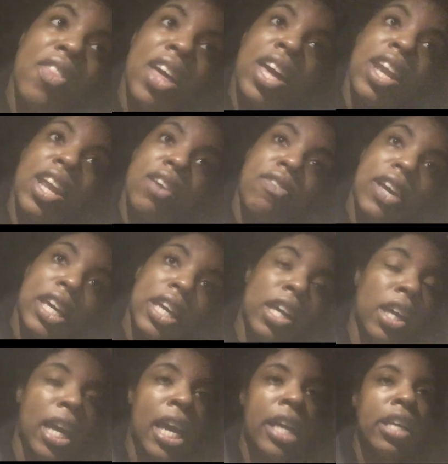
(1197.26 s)
then if I can
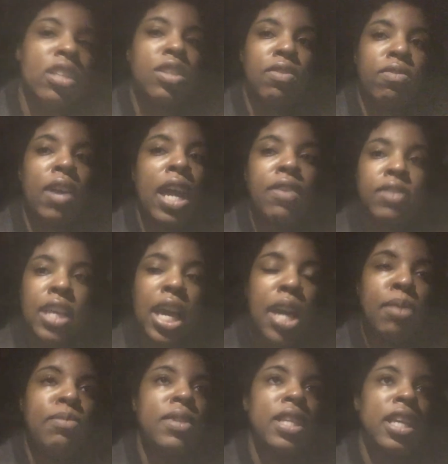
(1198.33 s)
get to five
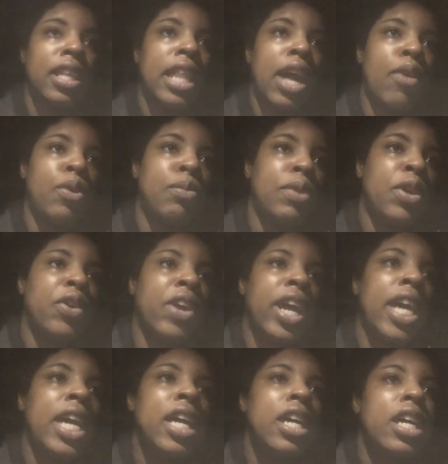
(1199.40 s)
times, like, that would be
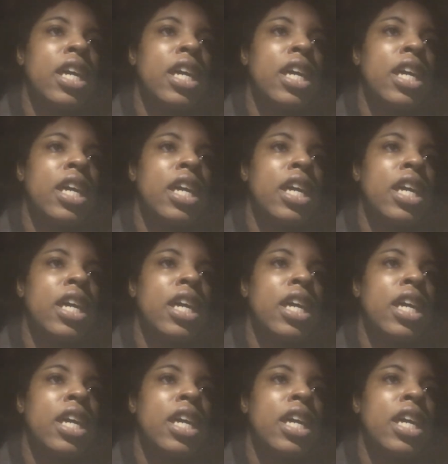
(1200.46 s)
great.